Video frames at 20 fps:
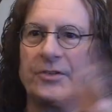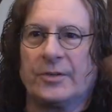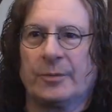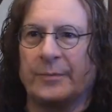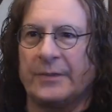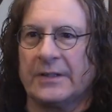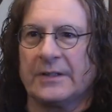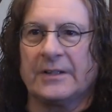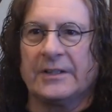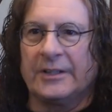
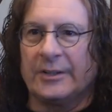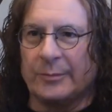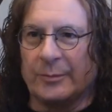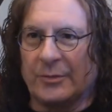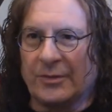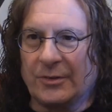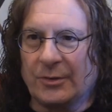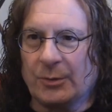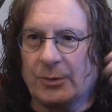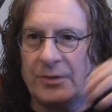something
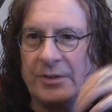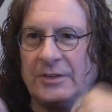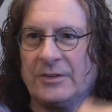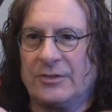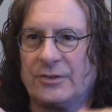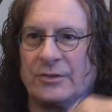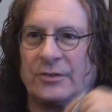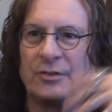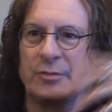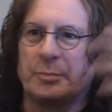items: two
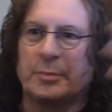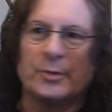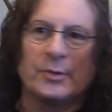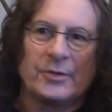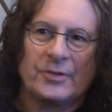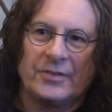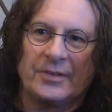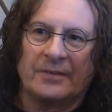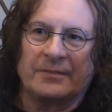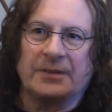T-shirts,
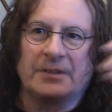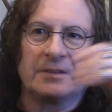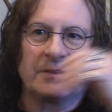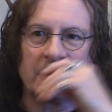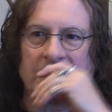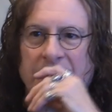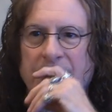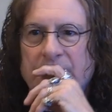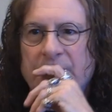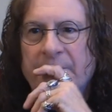books,
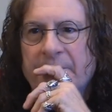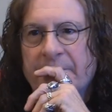everything